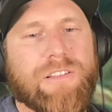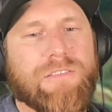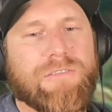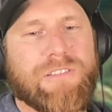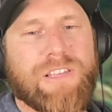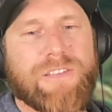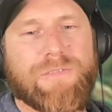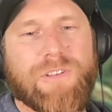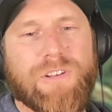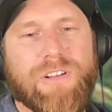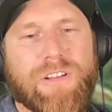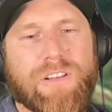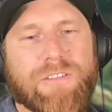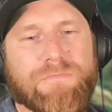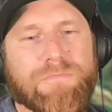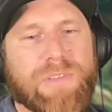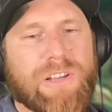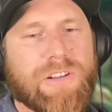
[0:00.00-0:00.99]
Even
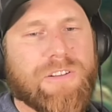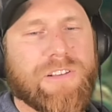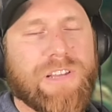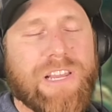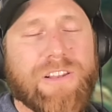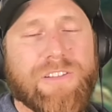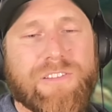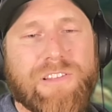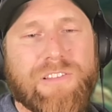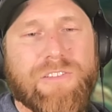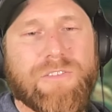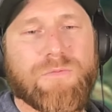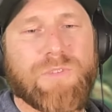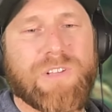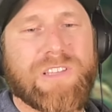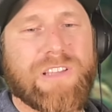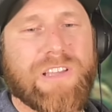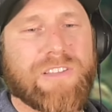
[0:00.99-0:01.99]
on bigger data sets than
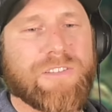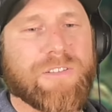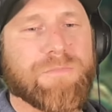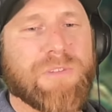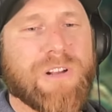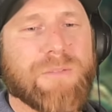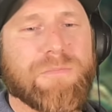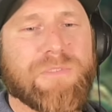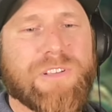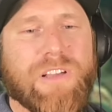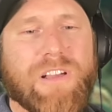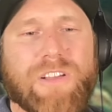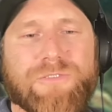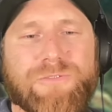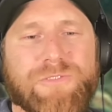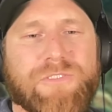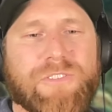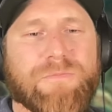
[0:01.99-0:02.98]
we tested, probably
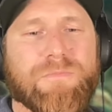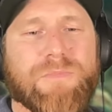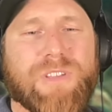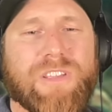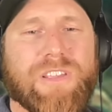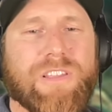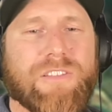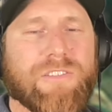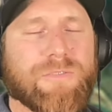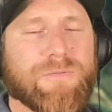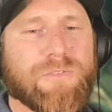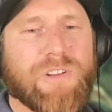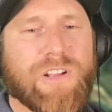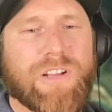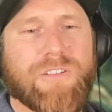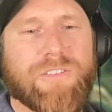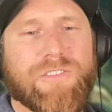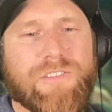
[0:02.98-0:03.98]
hundreds of millions of
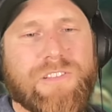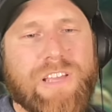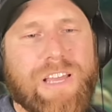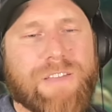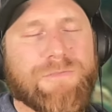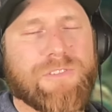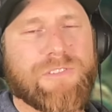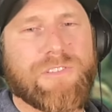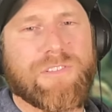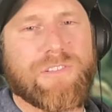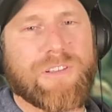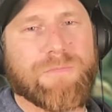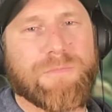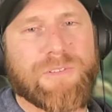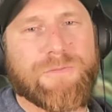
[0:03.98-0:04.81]
records, Daft is just going to be